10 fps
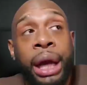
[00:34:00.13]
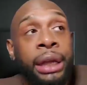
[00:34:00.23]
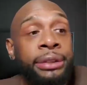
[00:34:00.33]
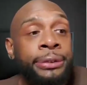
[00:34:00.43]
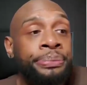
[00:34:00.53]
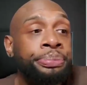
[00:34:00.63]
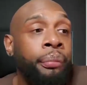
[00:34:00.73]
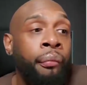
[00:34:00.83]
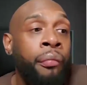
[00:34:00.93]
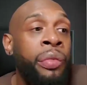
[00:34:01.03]
trays.
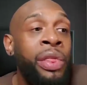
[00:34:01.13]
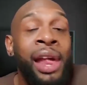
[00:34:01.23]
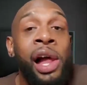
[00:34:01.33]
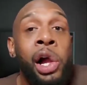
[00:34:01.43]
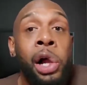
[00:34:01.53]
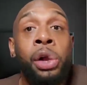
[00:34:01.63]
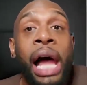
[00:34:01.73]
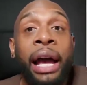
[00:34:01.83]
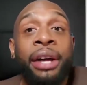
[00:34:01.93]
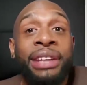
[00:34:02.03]
I
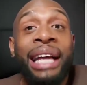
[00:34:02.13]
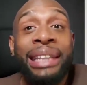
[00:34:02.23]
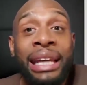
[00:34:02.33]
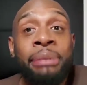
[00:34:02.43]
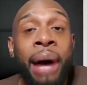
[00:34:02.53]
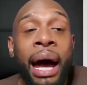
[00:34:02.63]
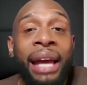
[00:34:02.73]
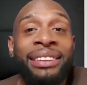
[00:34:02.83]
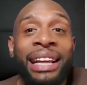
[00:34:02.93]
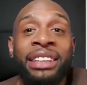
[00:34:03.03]
don't like it because I like to eat my
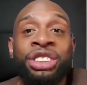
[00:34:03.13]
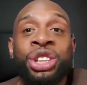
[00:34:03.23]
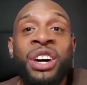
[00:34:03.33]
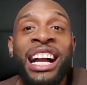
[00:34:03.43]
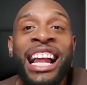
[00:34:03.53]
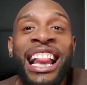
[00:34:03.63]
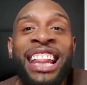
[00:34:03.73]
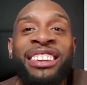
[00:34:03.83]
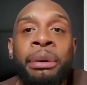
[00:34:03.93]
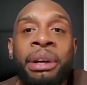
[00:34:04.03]
ice. I like to chew on it.
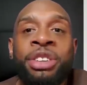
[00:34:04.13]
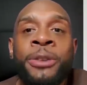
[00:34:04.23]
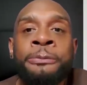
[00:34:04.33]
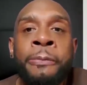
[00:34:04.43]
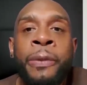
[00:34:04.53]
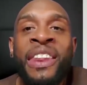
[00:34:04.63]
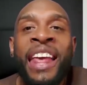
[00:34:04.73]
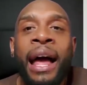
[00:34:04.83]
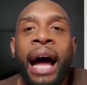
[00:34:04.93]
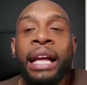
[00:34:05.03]
It's so my too.
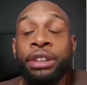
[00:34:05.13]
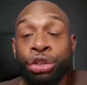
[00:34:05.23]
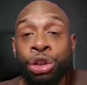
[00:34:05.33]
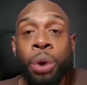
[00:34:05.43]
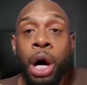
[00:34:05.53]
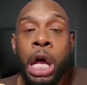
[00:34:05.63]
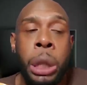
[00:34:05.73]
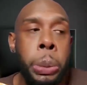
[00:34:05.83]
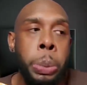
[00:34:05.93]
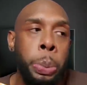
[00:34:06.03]
I like to chew on
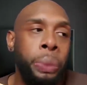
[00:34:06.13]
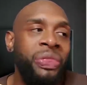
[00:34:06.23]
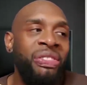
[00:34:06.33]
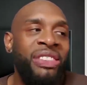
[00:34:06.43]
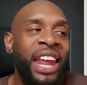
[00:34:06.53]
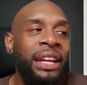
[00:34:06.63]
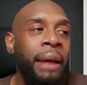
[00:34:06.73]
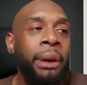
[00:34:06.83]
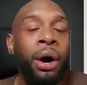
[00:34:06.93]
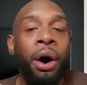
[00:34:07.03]
it.
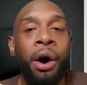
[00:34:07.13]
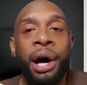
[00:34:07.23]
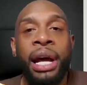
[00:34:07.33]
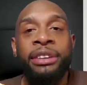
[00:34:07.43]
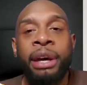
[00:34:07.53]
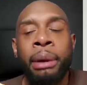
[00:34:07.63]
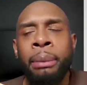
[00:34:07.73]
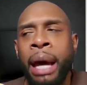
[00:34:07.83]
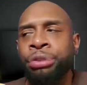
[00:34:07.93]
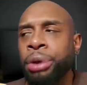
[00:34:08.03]
When that big old hard ice to come
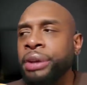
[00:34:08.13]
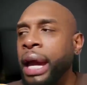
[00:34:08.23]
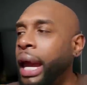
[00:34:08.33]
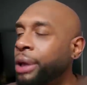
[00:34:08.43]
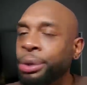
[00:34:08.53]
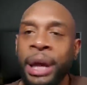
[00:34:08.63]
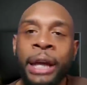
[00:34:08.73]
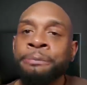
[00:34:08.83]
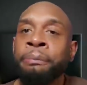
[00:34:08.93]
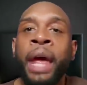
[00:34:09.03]
out of my ice trays, I can't do
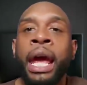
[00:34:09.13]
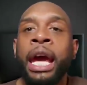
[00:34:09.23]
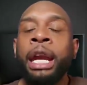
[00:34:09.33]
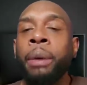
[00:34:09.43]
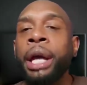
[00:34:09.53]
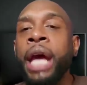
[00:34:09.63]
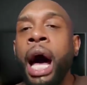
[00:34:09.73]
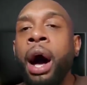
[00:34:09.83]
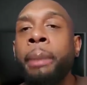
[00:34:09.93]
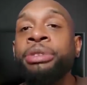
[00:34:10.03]
that. Anyway,
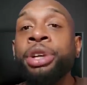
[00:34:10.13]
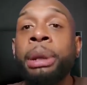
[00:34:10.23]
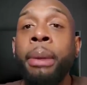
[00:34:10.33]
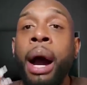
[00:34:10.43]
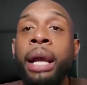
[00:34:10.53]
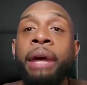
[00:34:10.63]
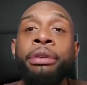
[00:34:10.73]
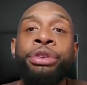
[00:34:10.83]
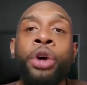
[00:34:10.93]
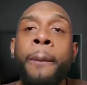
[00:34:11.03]
y'all, I'm going to see you tomorrow. I
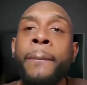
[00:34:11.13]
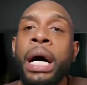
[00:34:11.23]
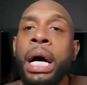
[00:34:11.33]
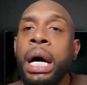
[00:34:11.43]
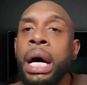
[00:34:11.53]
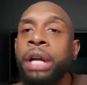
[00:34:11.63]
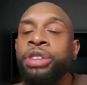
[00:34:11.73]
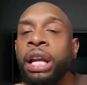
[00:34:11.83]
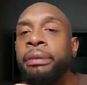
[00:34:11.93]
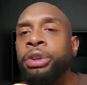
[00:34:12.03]
love you so
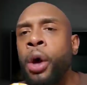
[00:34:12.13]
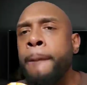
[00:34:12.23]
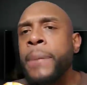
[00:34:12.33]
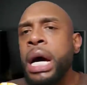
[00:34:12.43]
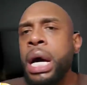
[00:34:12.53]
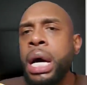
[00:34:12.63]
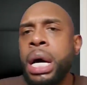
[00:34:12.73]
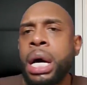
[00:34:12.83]
much. I love you so much.